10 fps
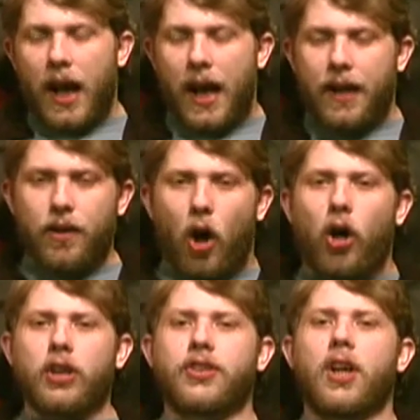And
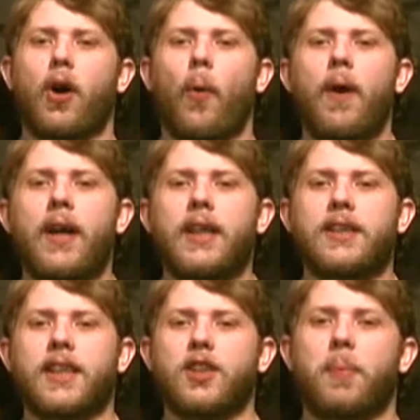also,
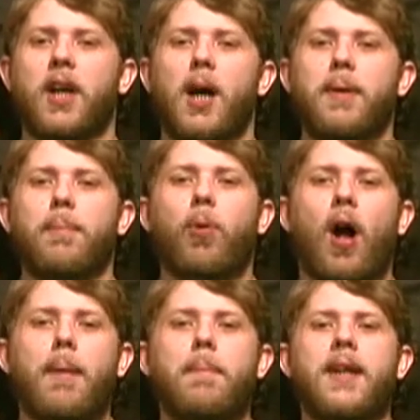since becoming
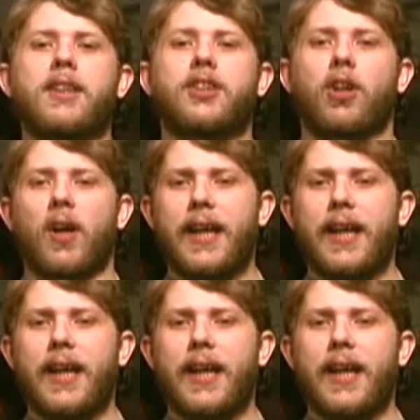prime minister,